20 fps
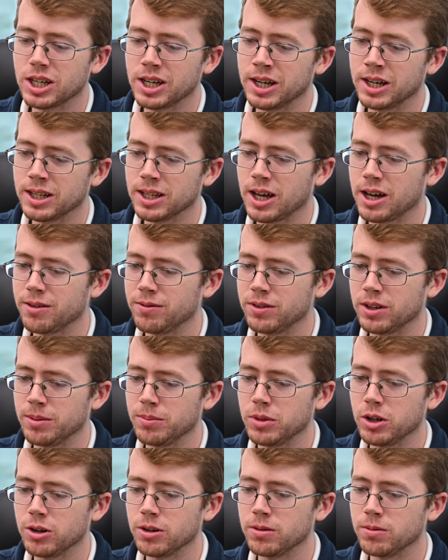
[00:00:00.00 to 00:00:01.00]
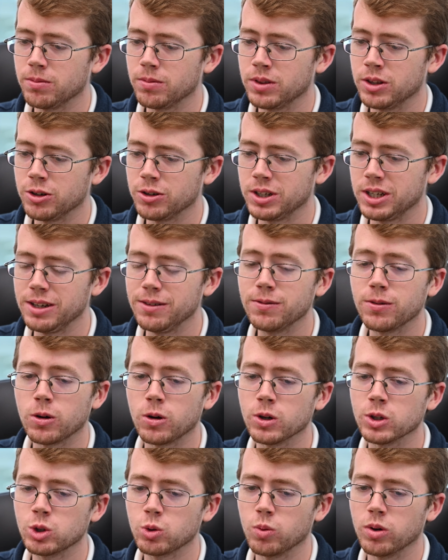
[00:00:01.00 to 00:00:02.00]
A lot of them, their
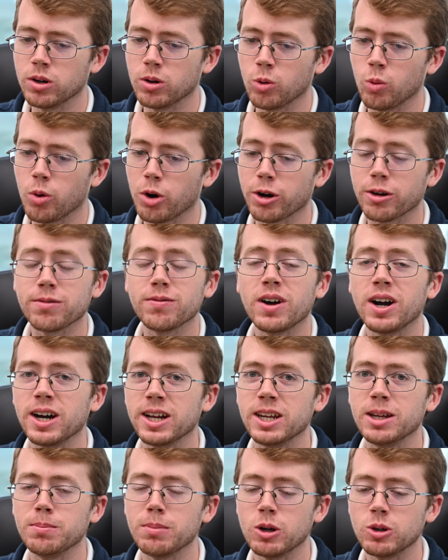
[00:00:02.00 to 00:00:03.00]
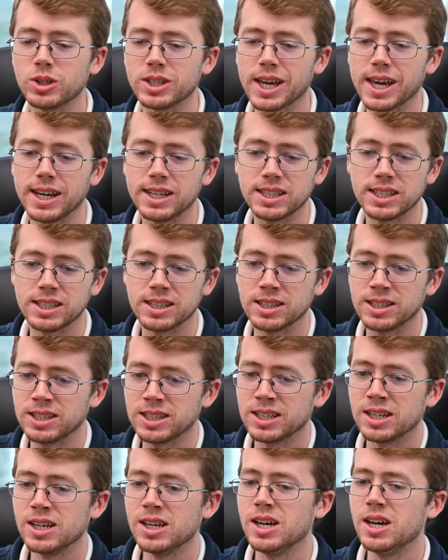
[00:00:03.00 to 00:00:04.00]
defaults will work fine in most cases.
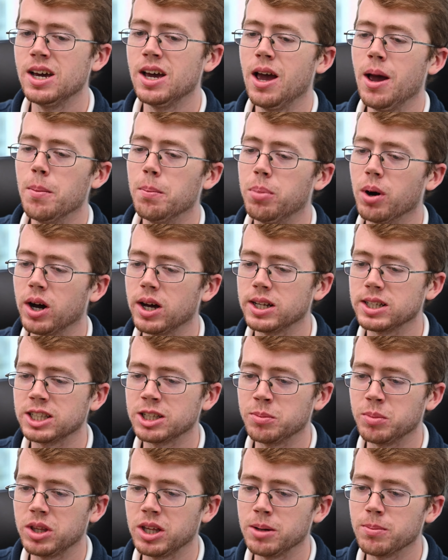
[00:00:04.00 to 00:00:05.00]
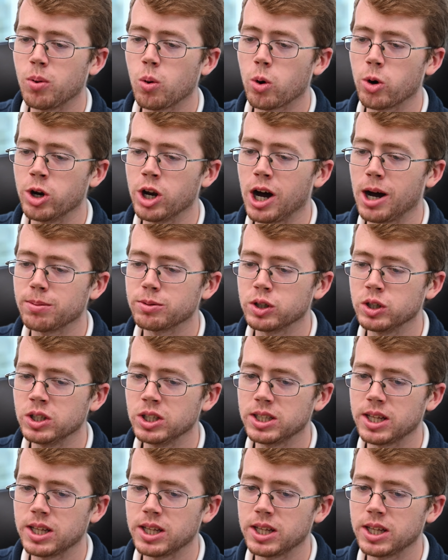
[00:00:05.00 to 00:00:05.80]
But some of the important options